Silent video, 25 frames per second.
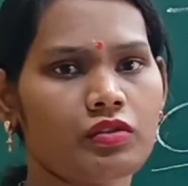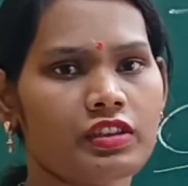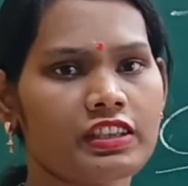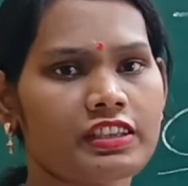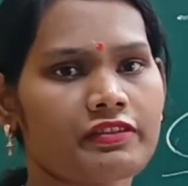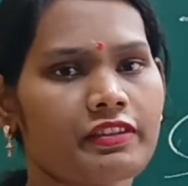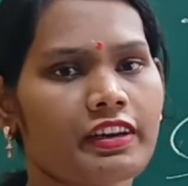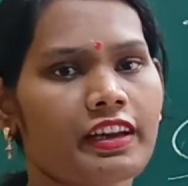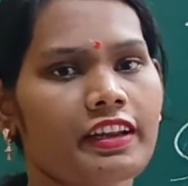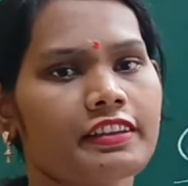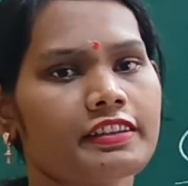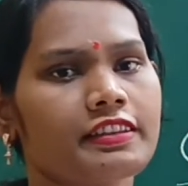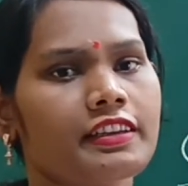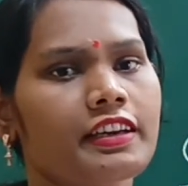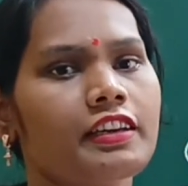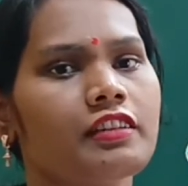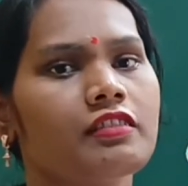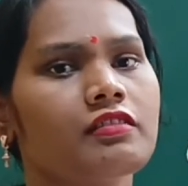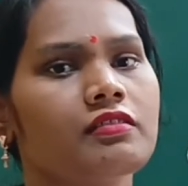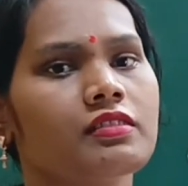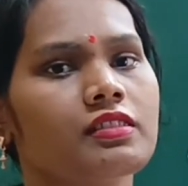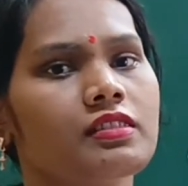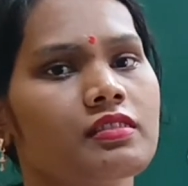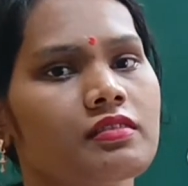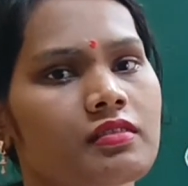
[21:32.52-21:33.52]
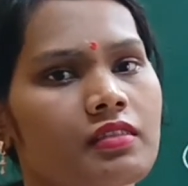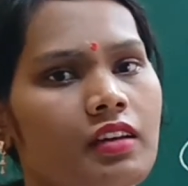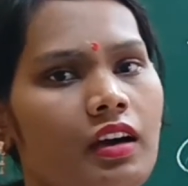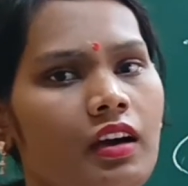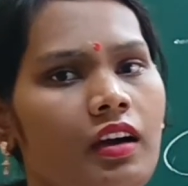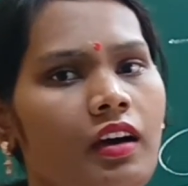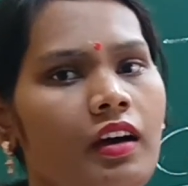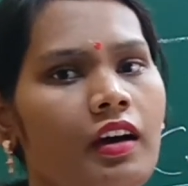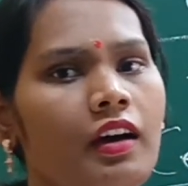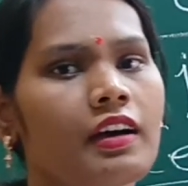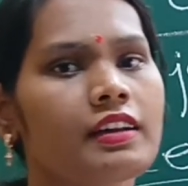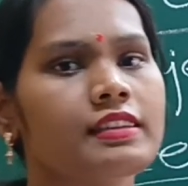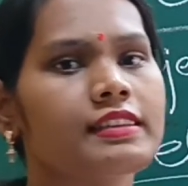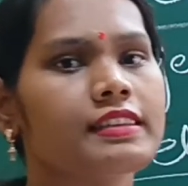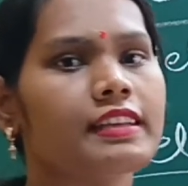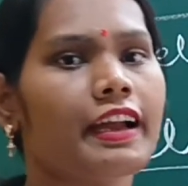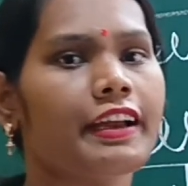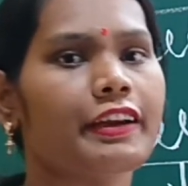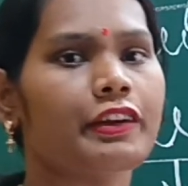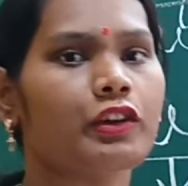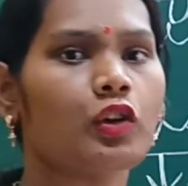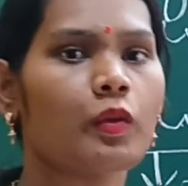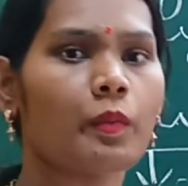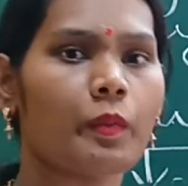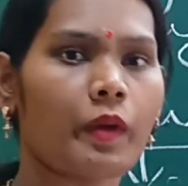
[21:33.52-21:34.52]
which present within the
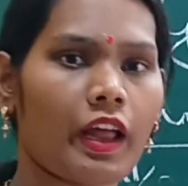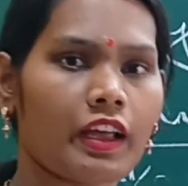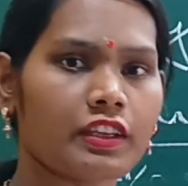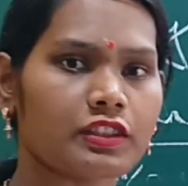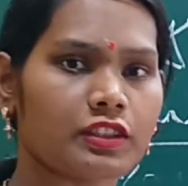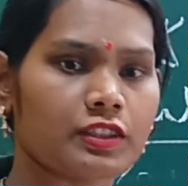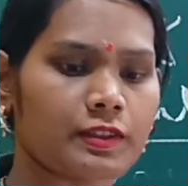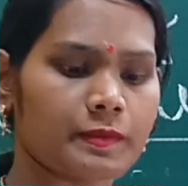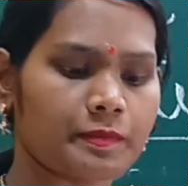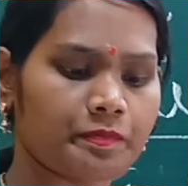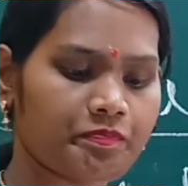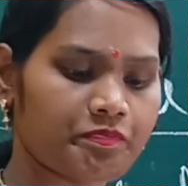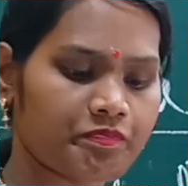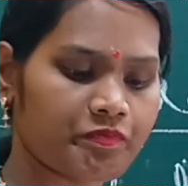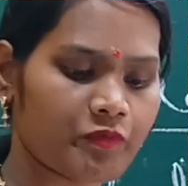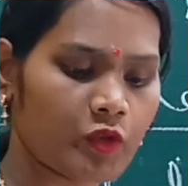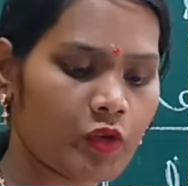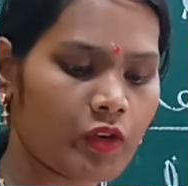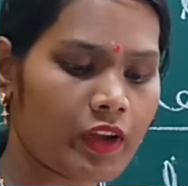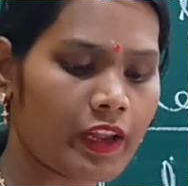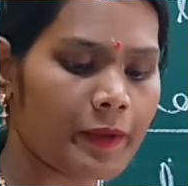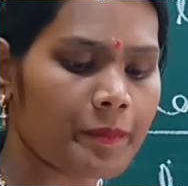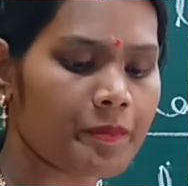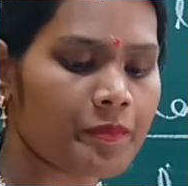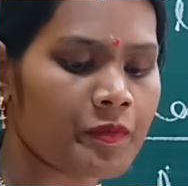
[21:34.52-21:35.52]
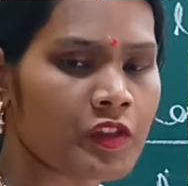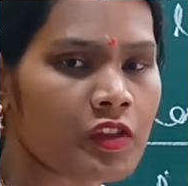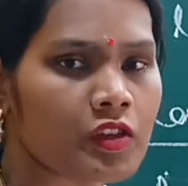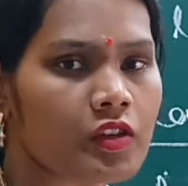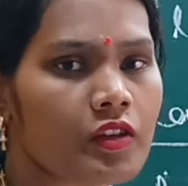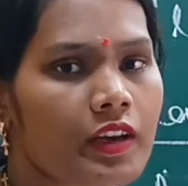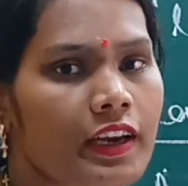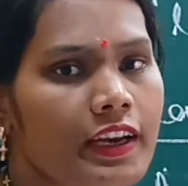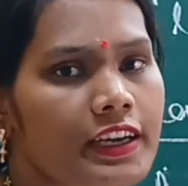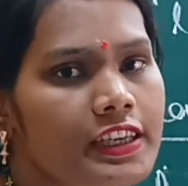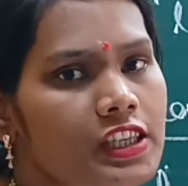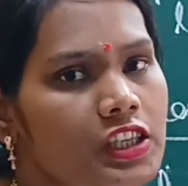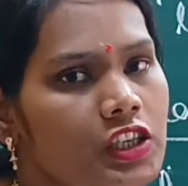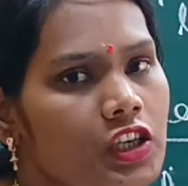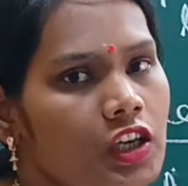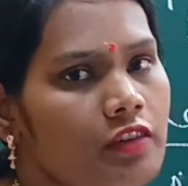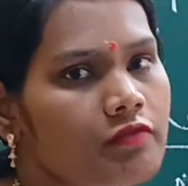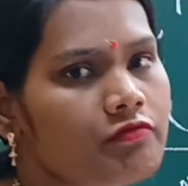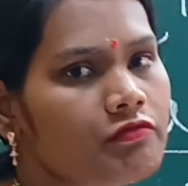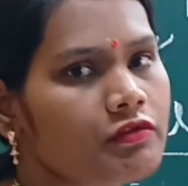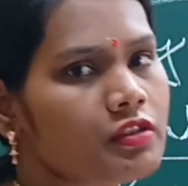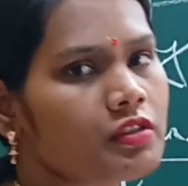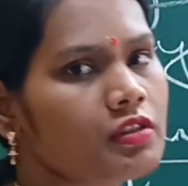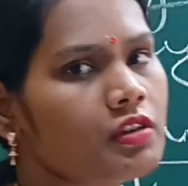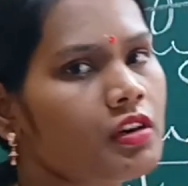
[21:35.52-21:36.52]
cytoplasm. Okay, so let's
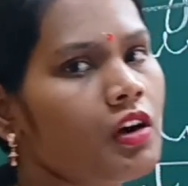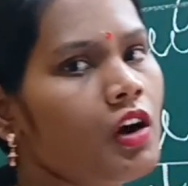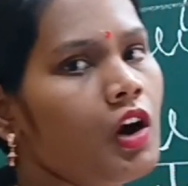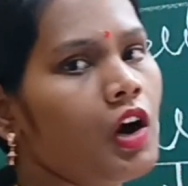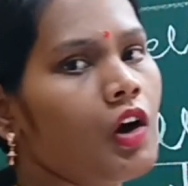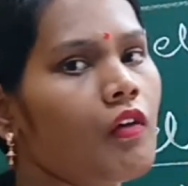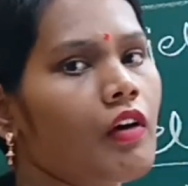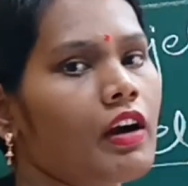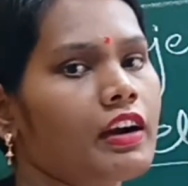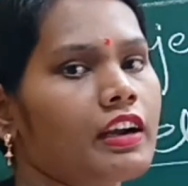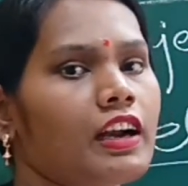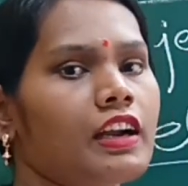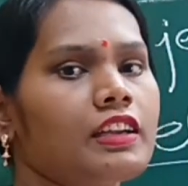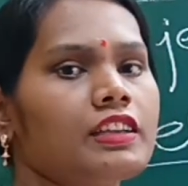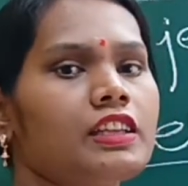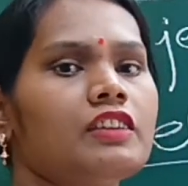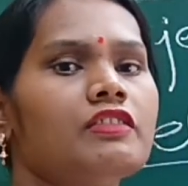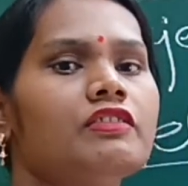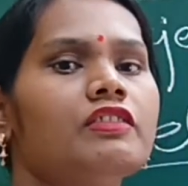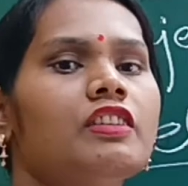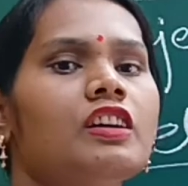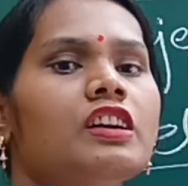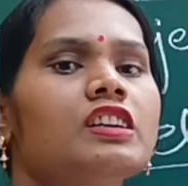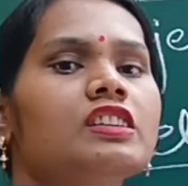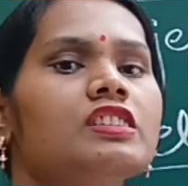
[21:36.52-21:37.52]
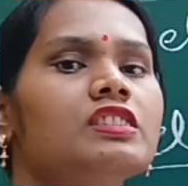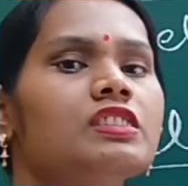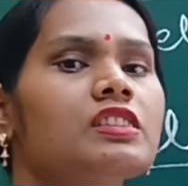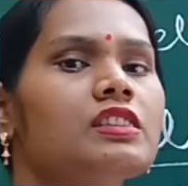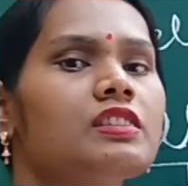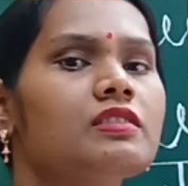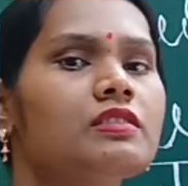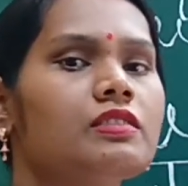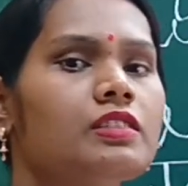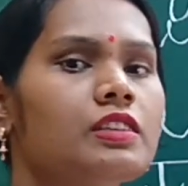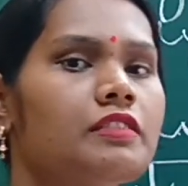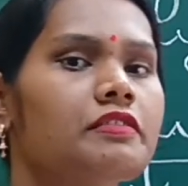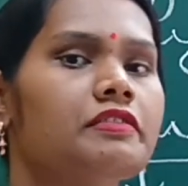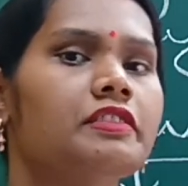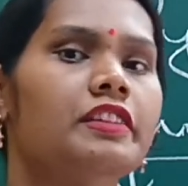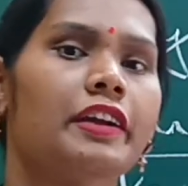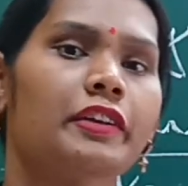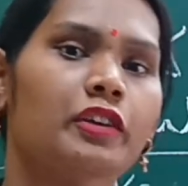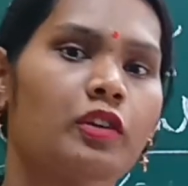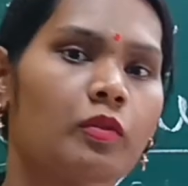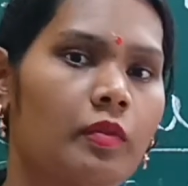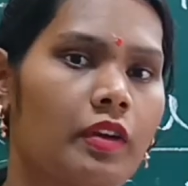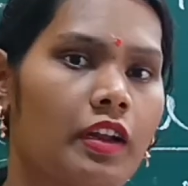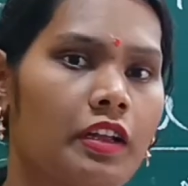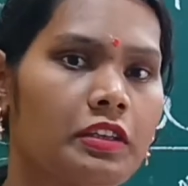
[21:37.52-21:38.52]
come to what are the functions of
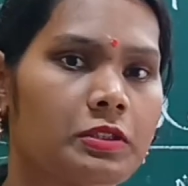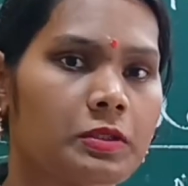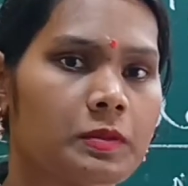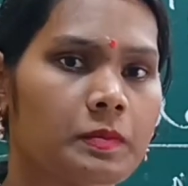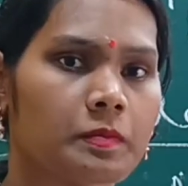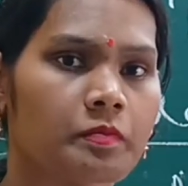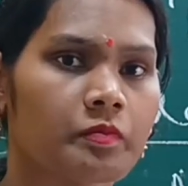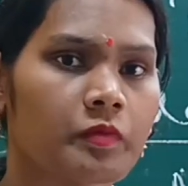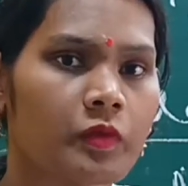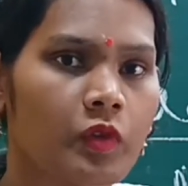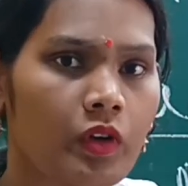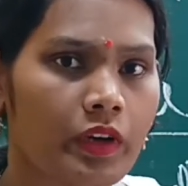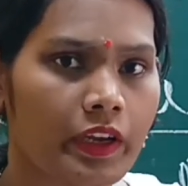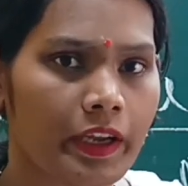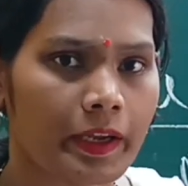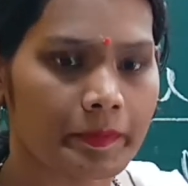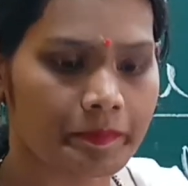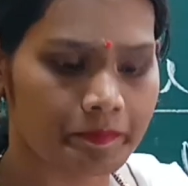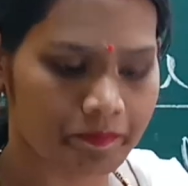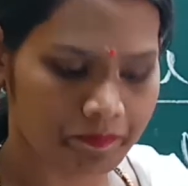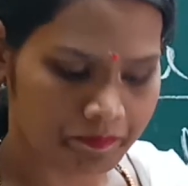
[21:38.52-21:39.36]
cytoplasm. Okay,